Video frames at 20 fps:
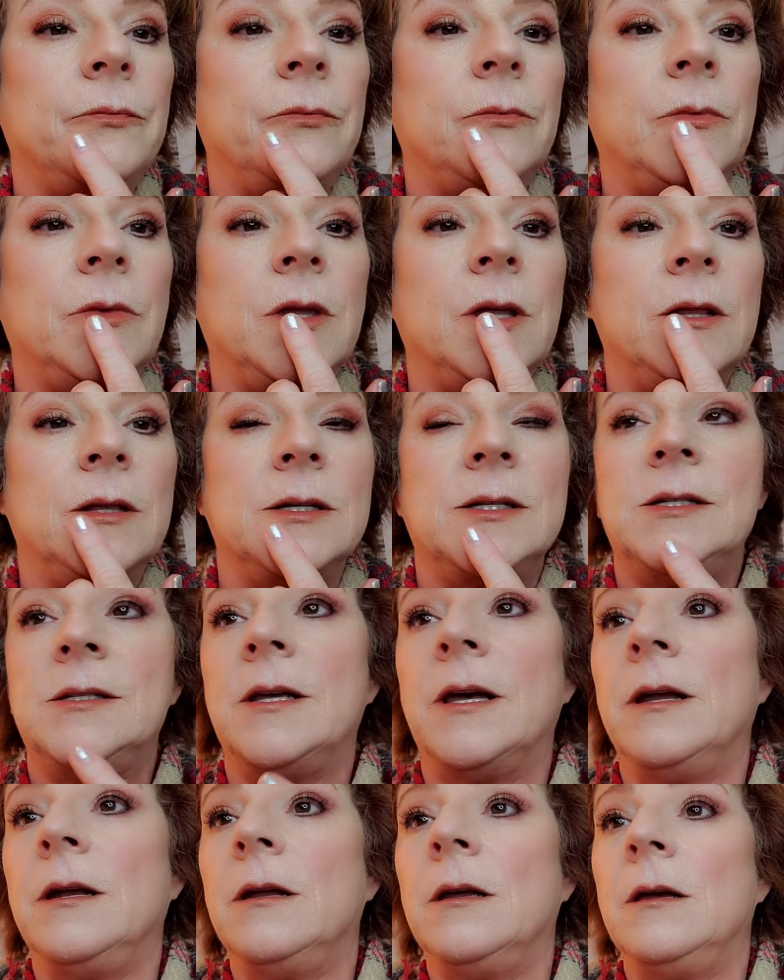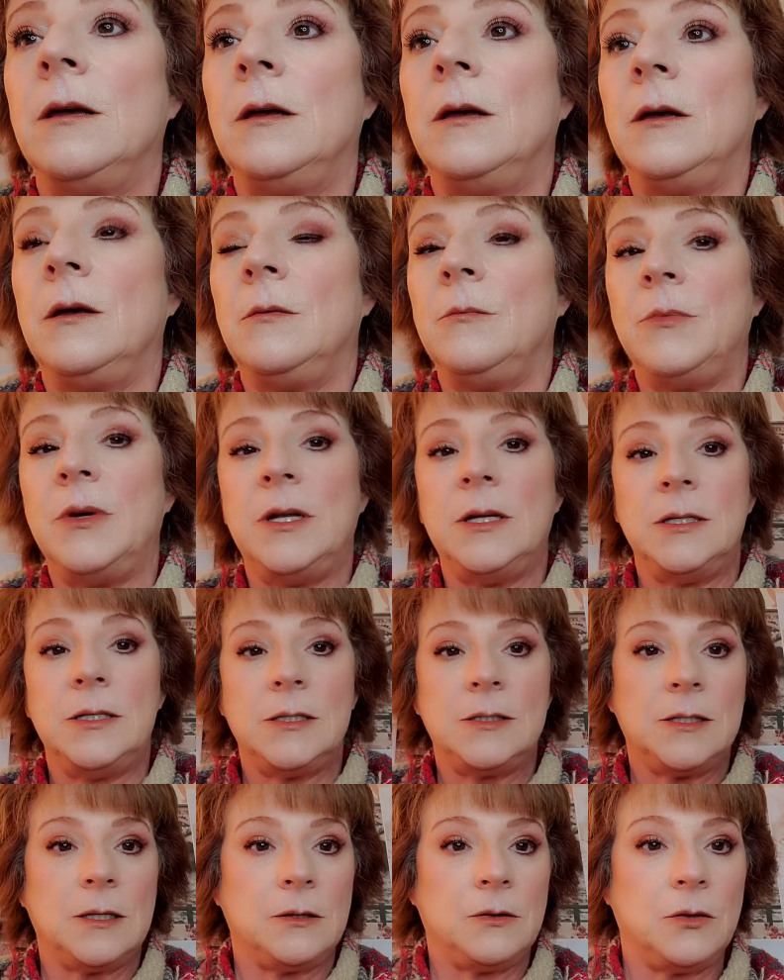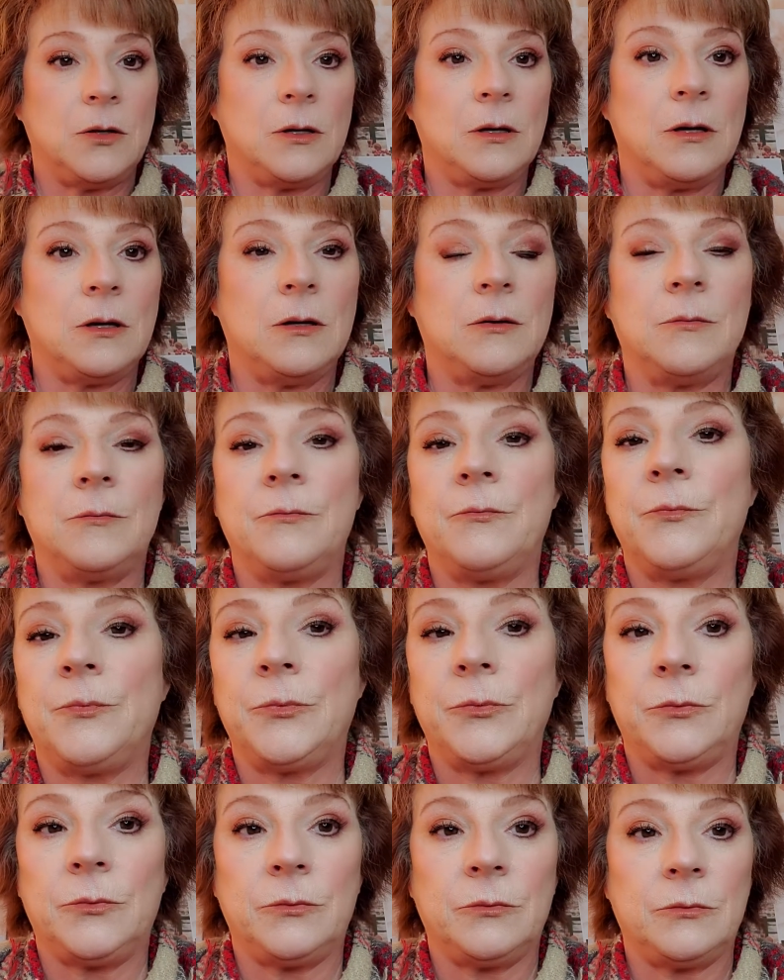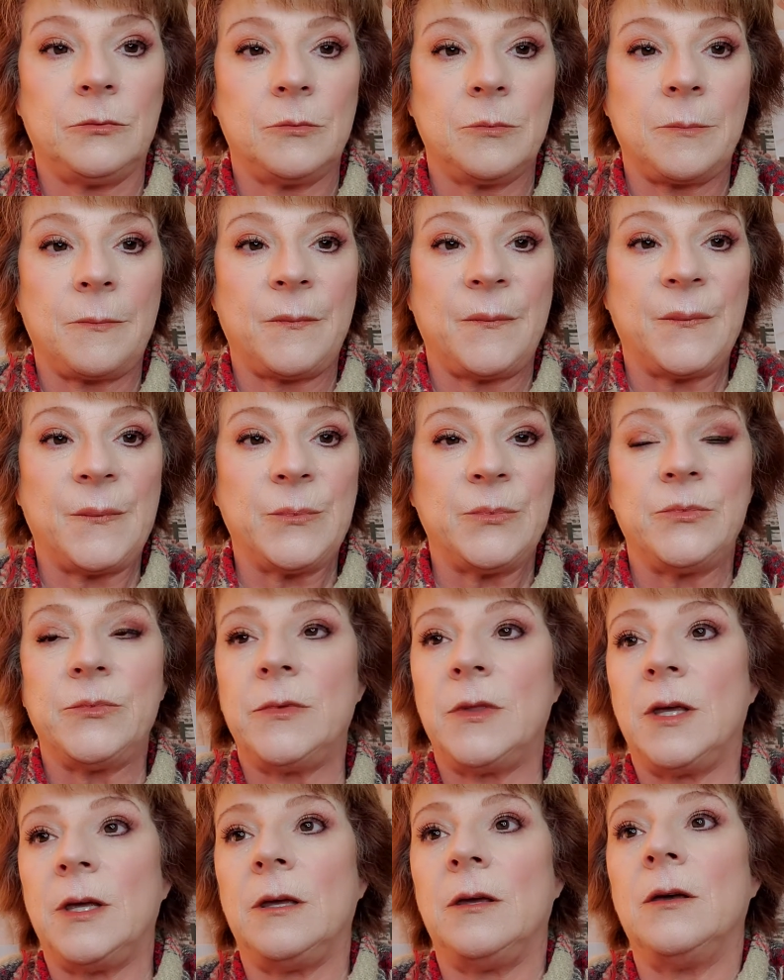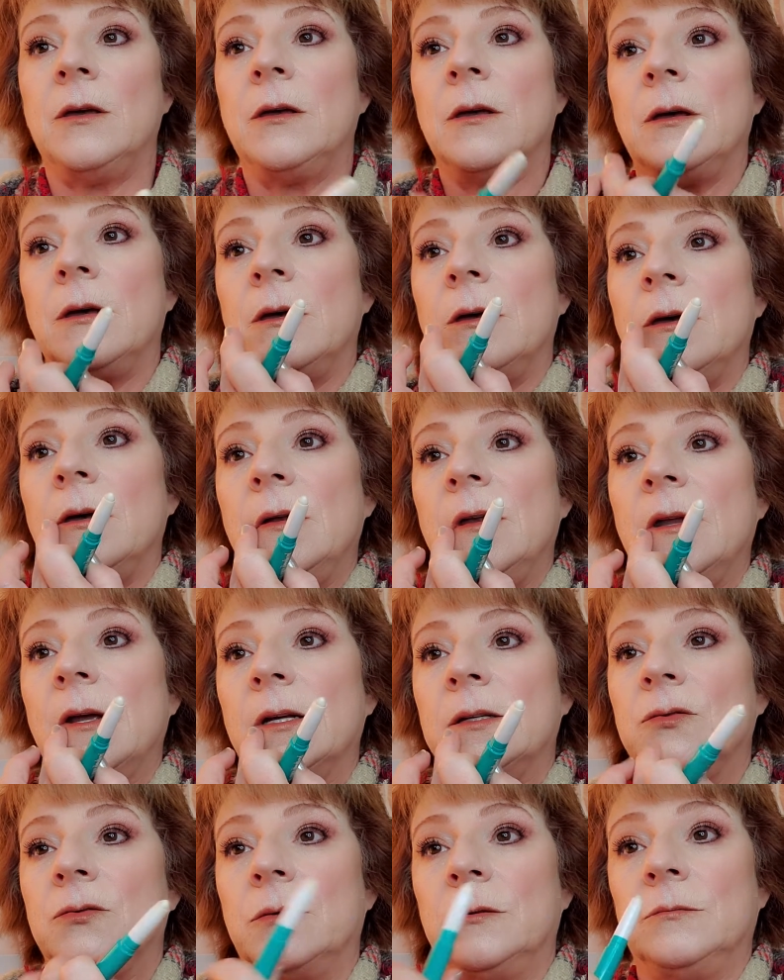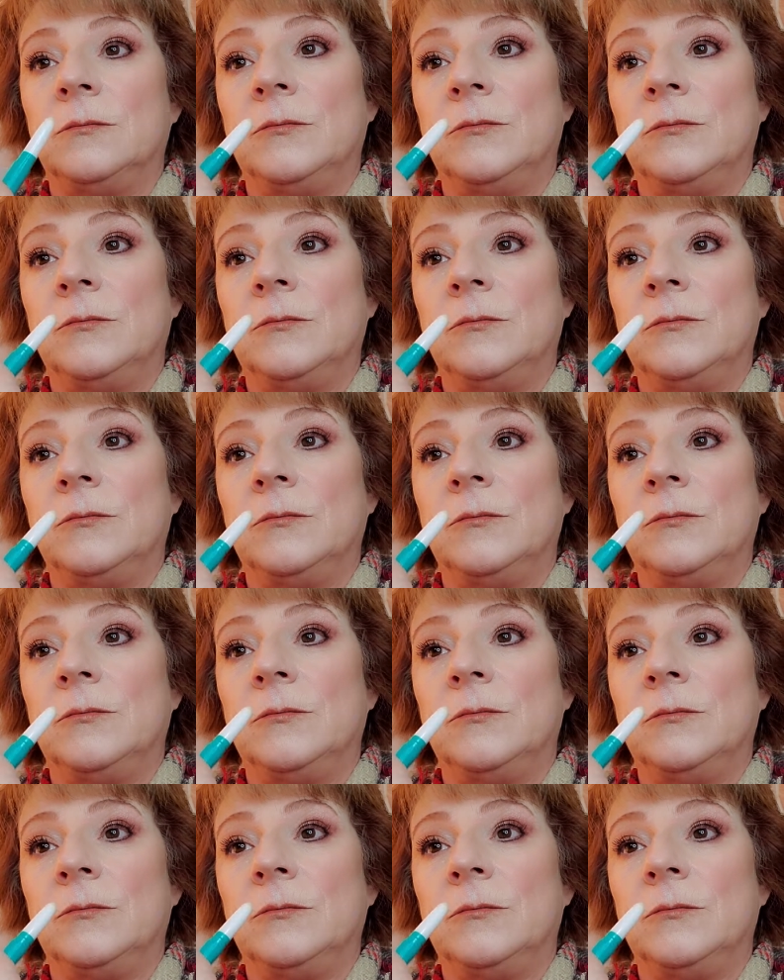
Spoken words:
Than this side, but it doesn't look like unnatural.